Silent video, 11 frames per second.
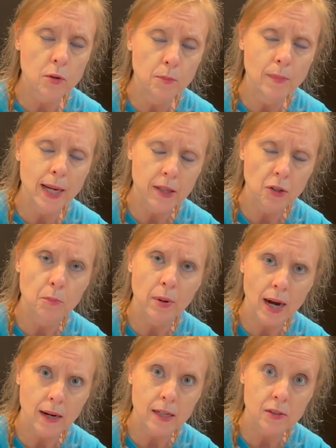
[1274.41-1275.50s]
make their
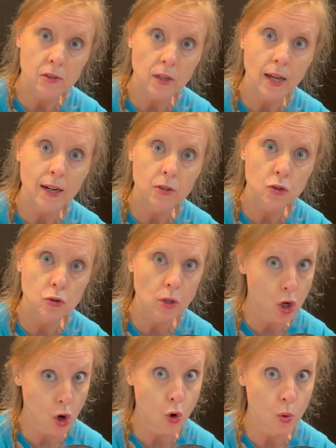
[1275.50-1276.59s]
bodies extra
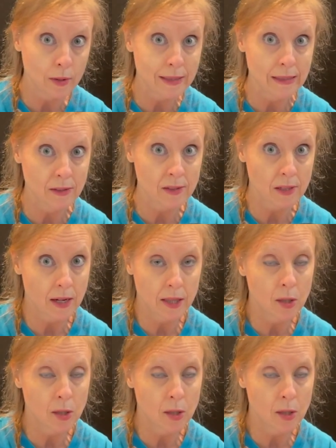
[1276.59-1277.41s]
cold inside.